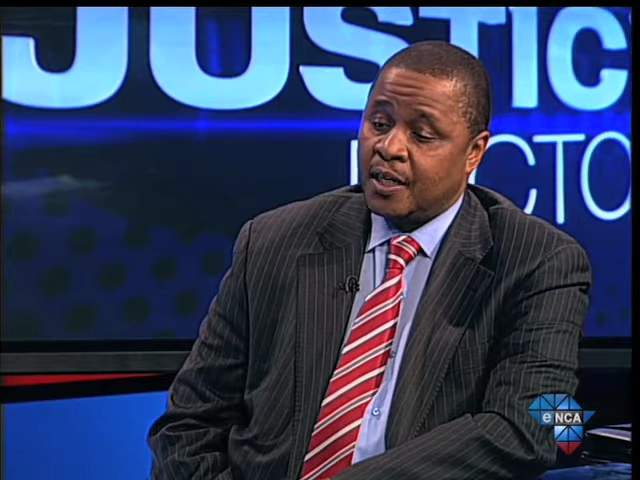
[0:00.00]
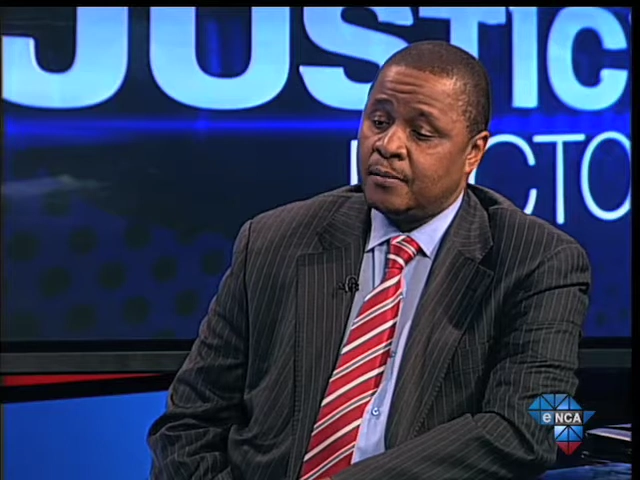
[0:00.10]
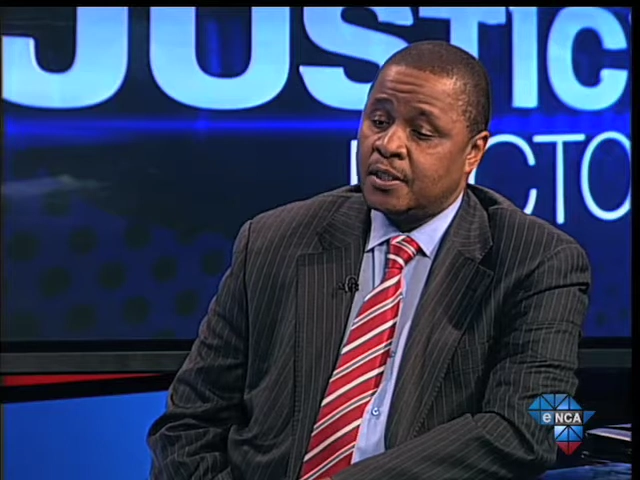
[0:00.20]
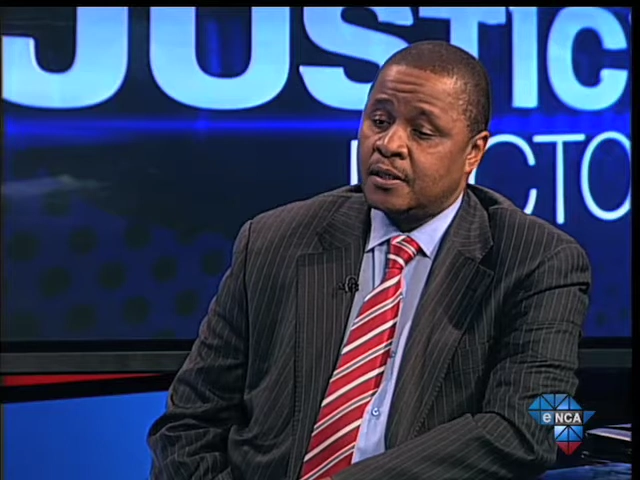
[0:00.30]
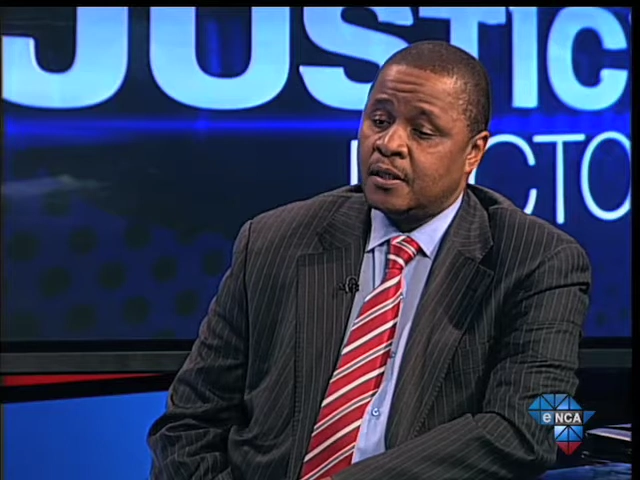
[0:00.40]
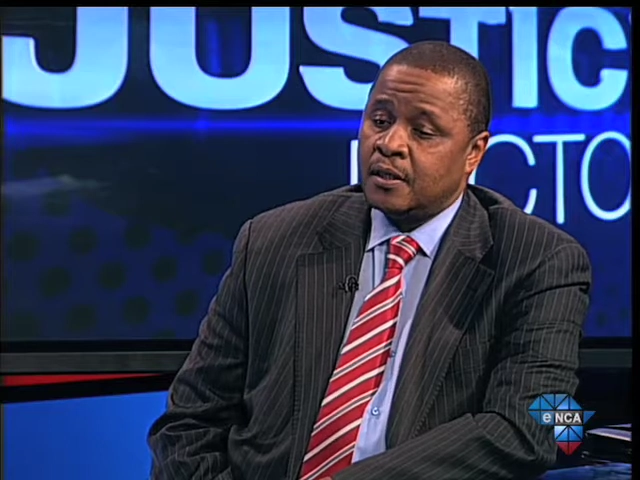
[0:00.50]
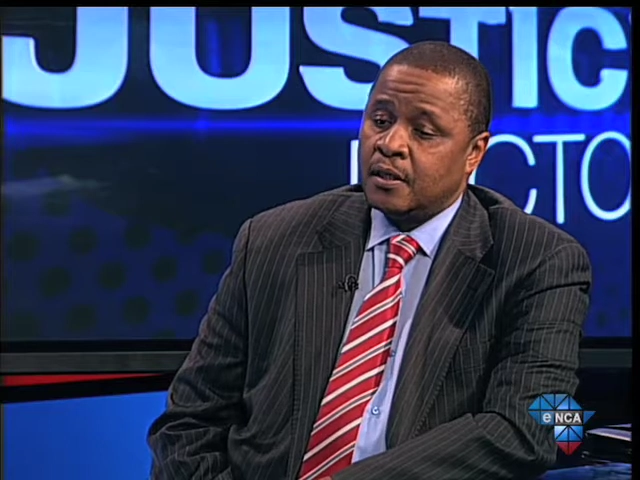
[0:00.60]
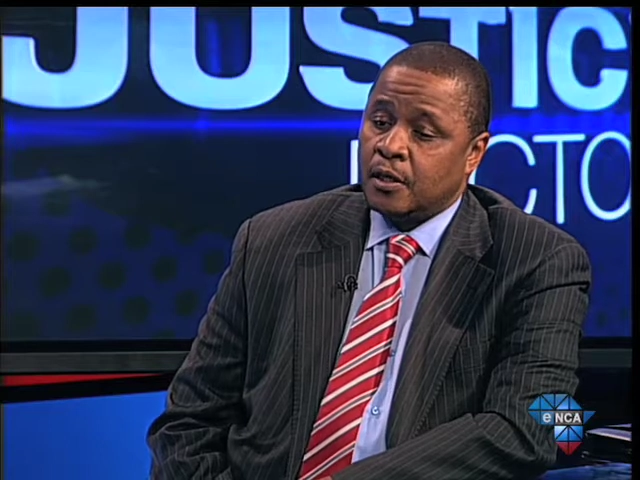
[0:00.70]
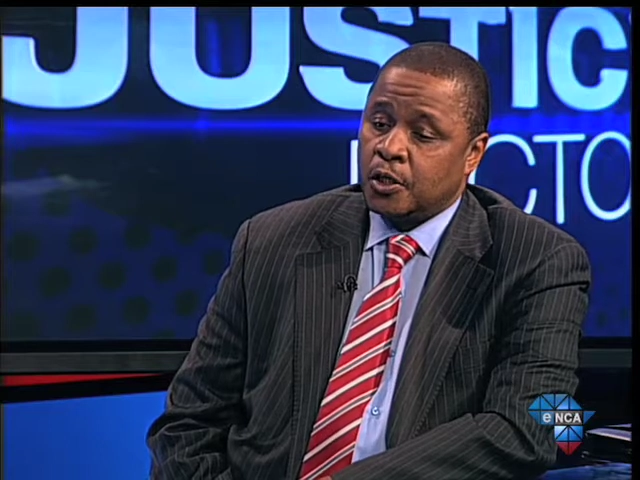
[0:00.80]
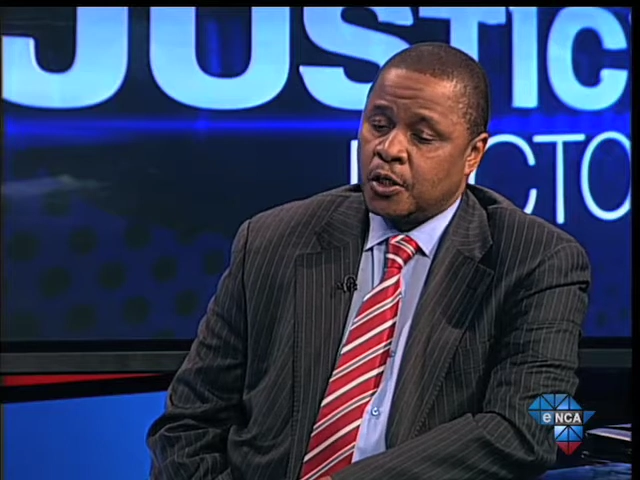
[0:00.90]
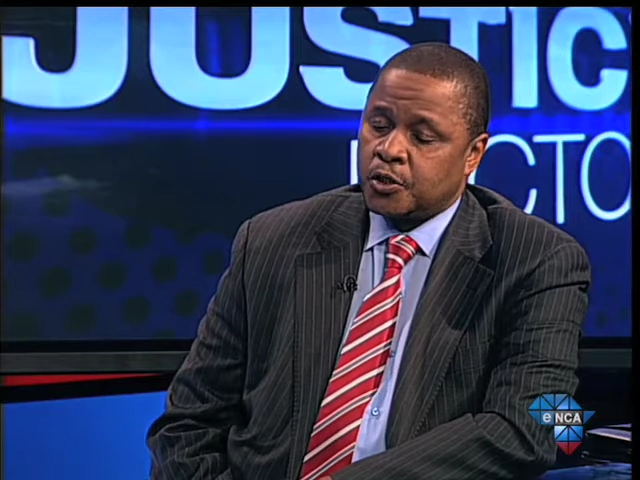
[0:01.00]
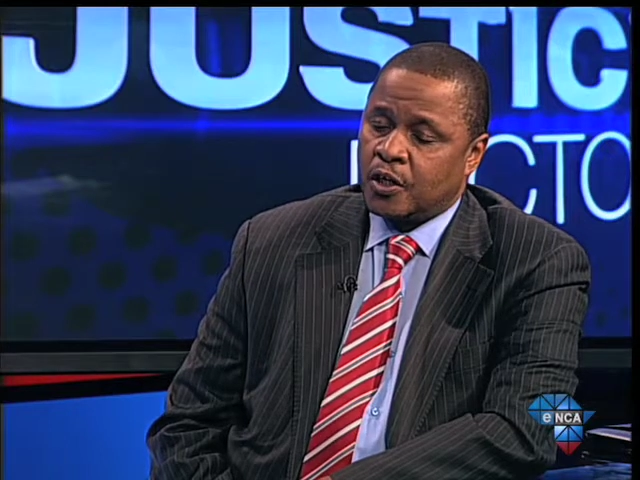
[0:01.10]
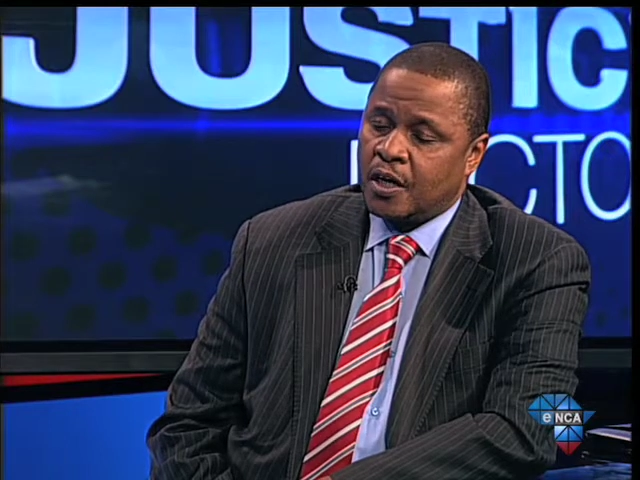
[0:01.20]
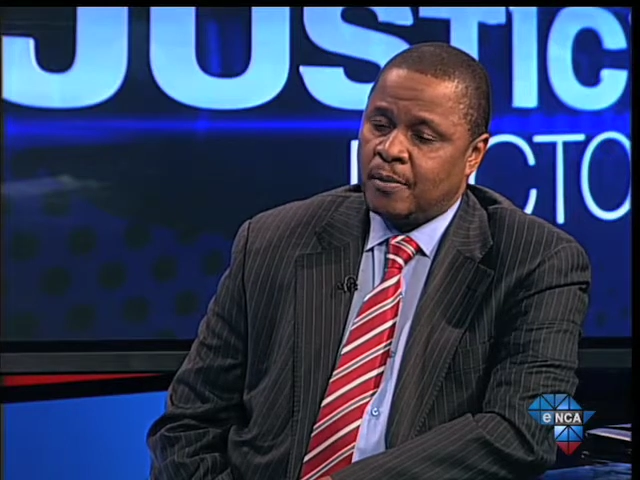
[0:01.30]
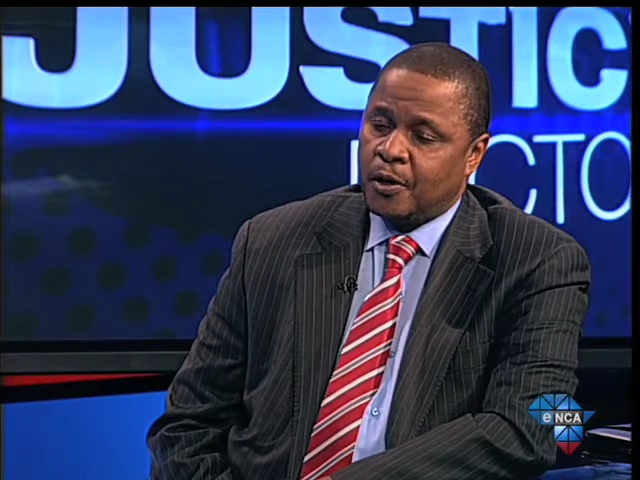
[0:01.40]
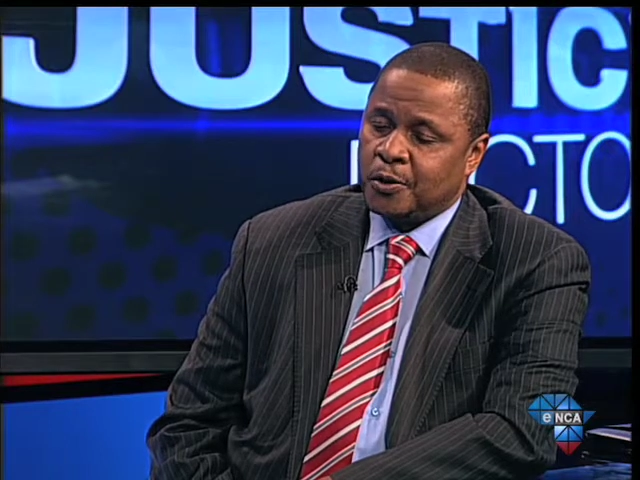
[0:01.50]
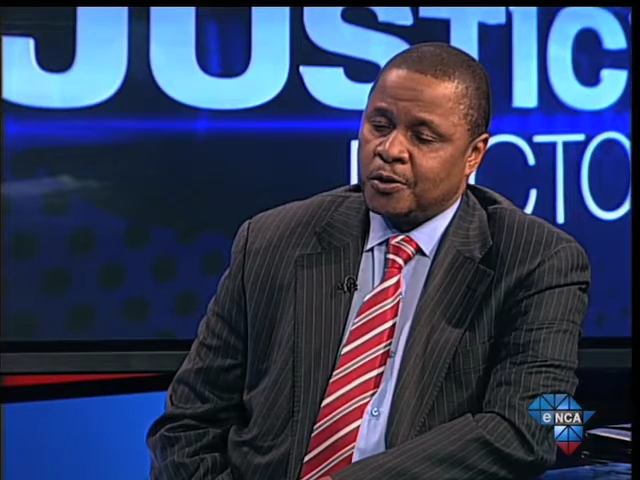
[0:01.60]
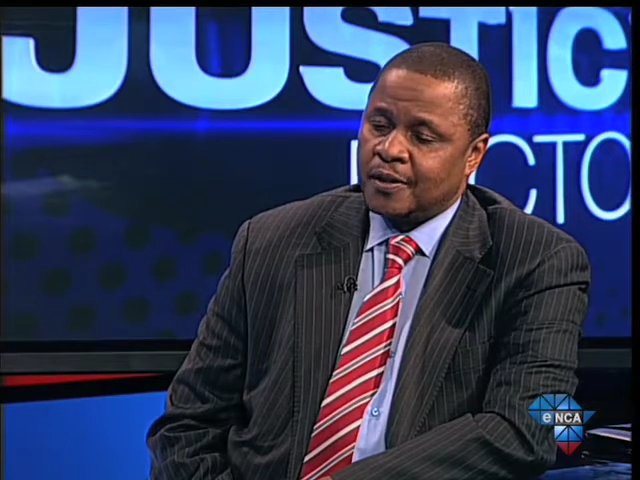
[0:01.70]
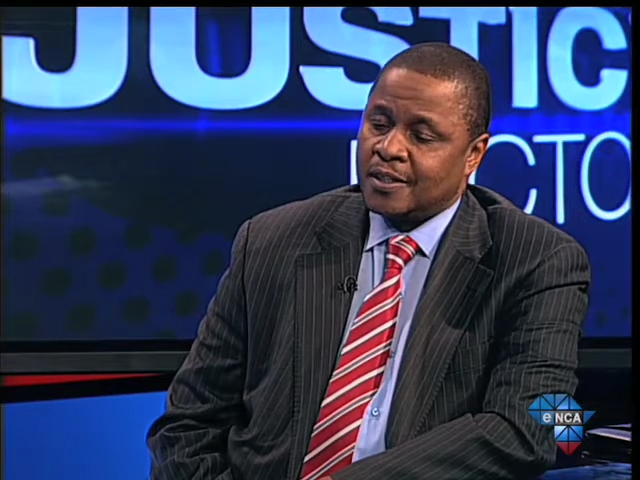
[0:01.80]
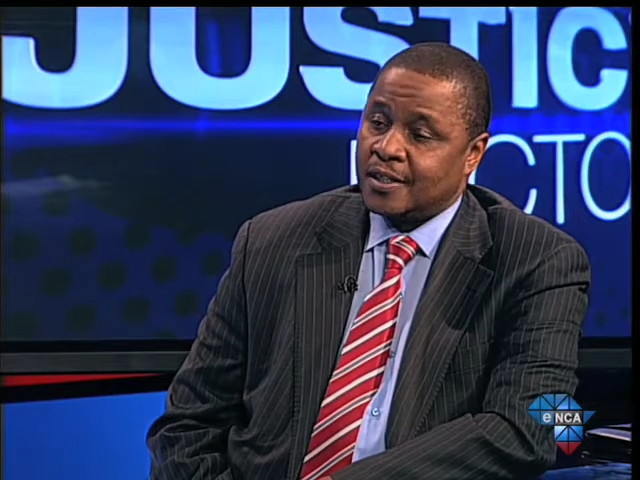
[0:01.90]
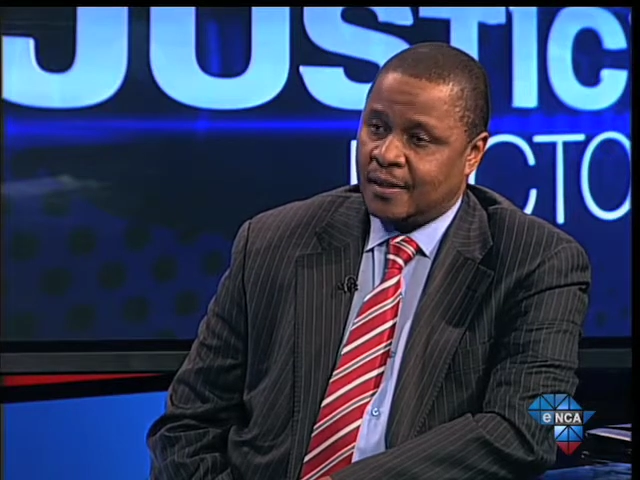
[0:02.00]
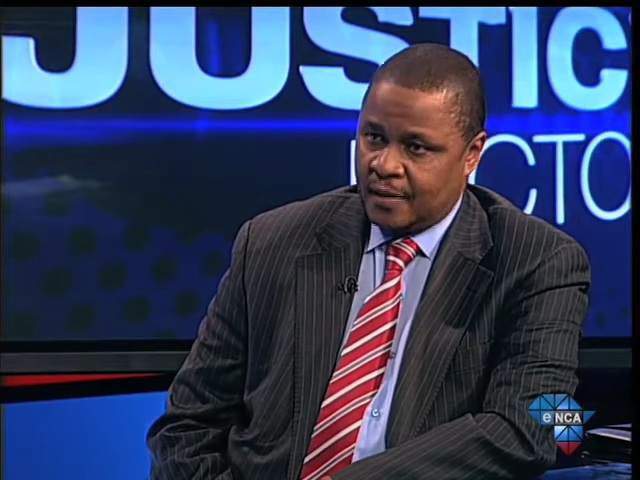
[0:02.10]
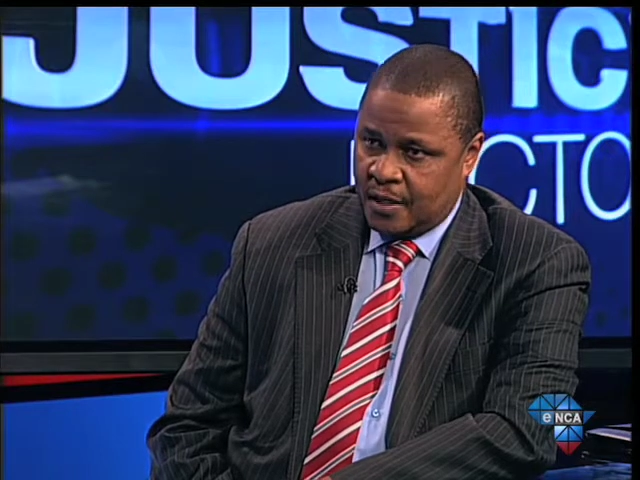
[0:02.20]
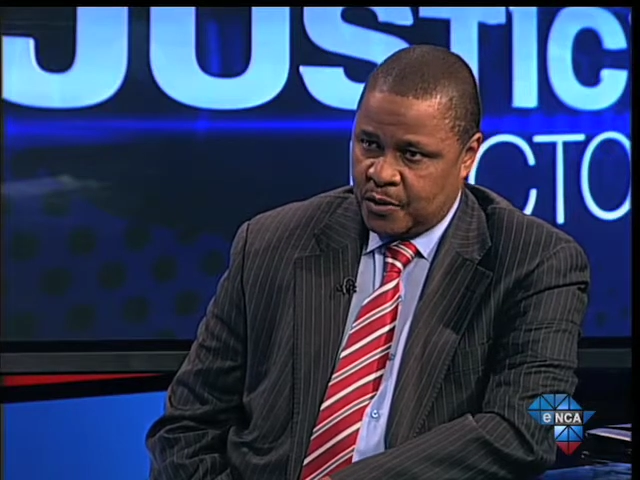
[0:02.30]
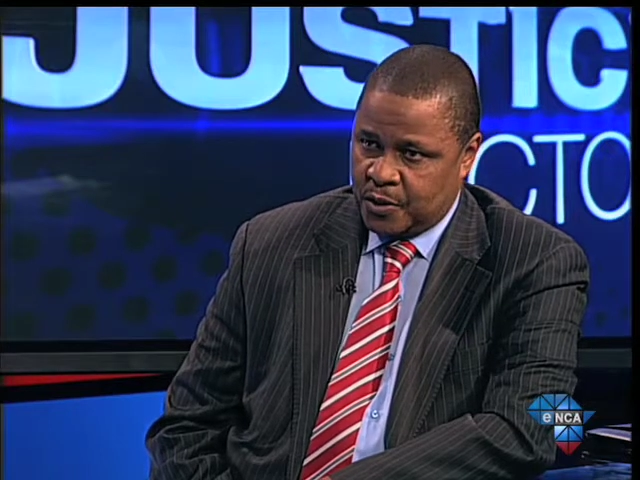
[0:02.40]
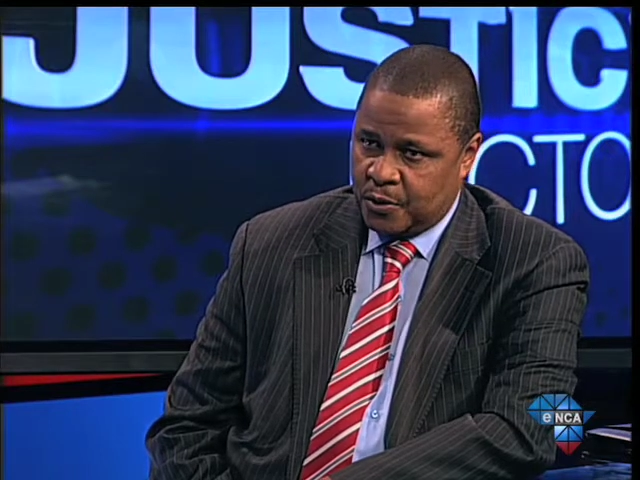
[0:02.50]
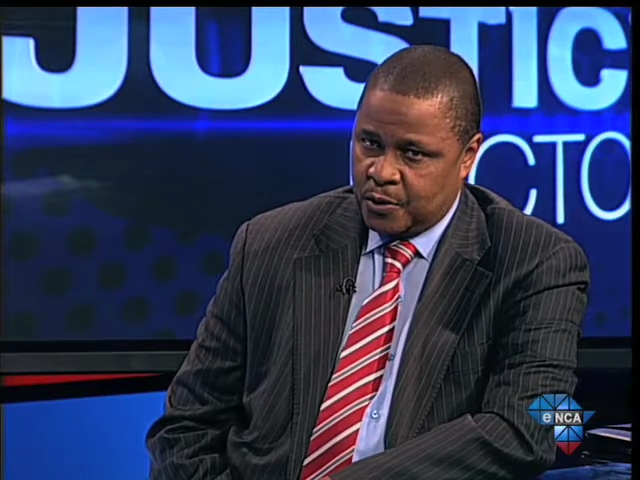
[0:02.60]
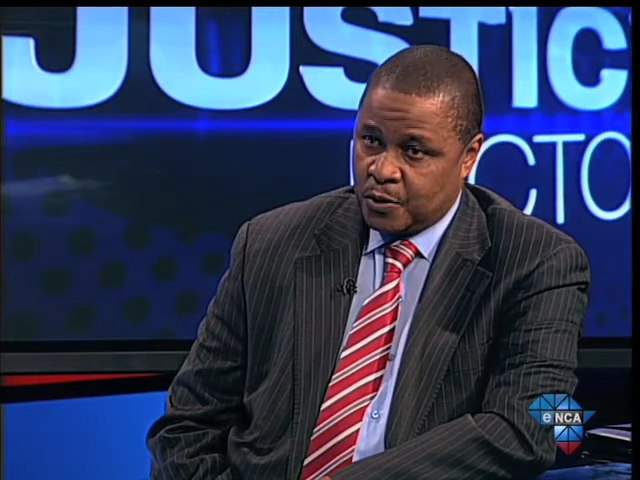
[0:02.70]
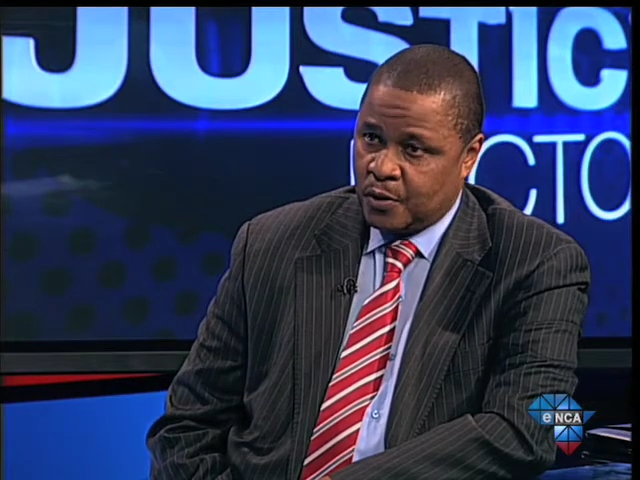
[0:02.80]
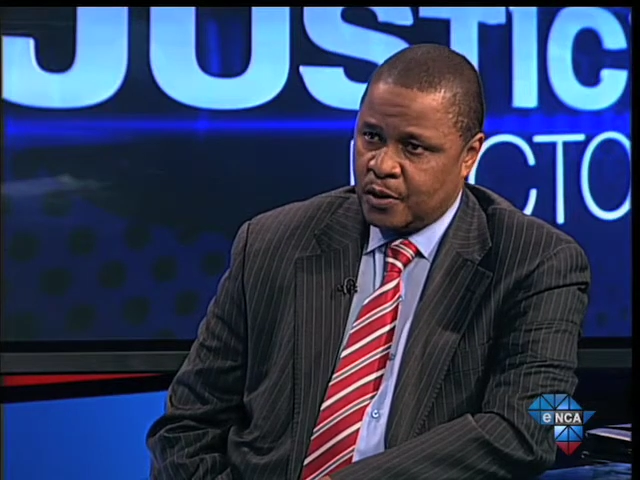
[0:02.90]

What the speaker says: Let me talk about the 10,000 or so.